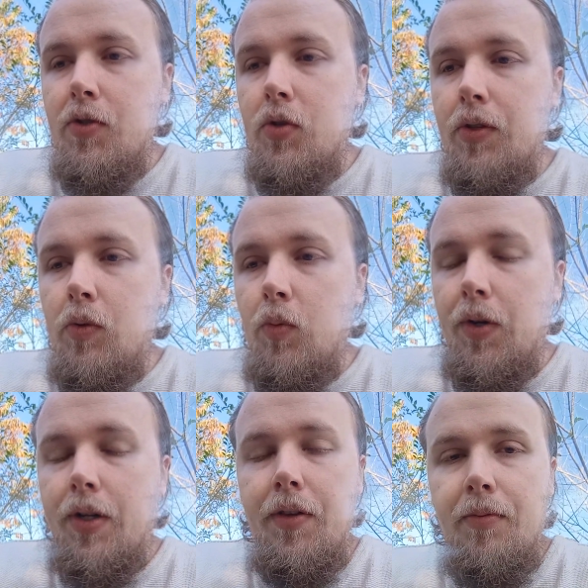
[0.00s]
which only
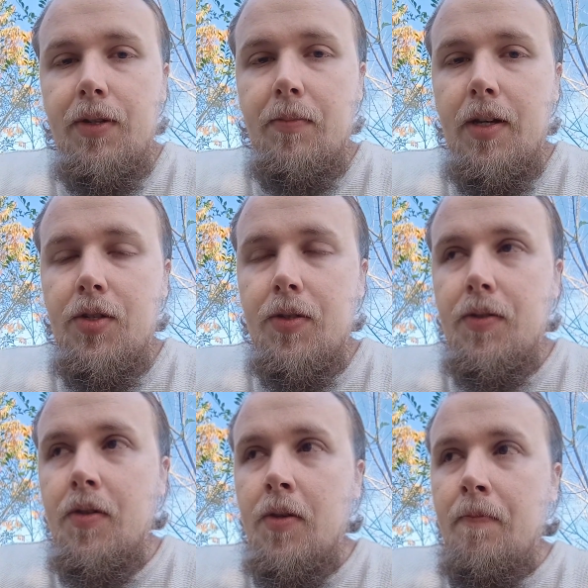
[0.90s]
work in 3 dimensions,